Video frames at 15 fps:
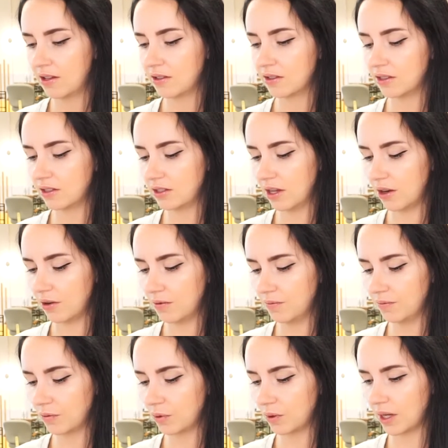So
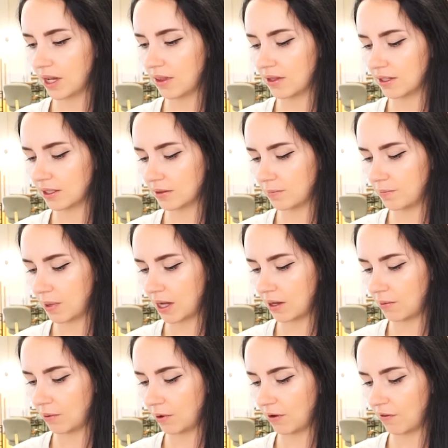we'll get this bad
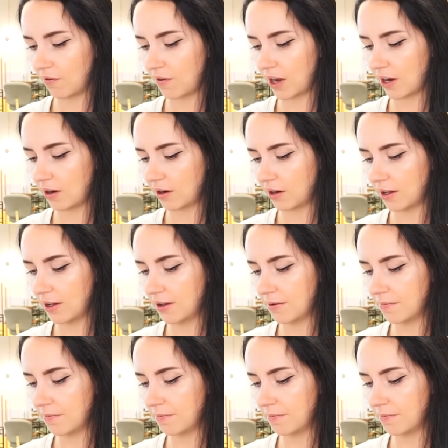boy fired up.